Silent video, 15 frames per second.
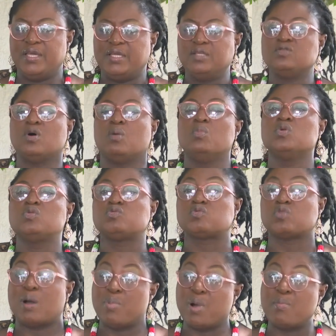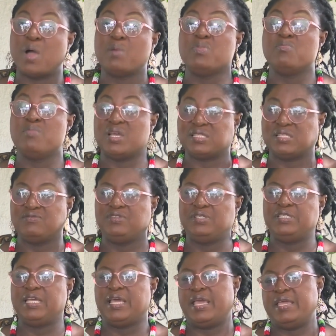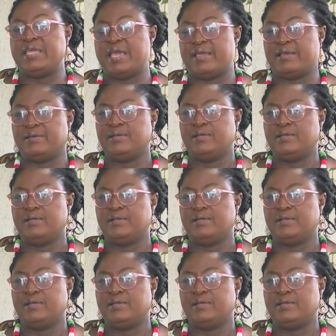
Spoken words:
Into Omu to Abama me massively ne ye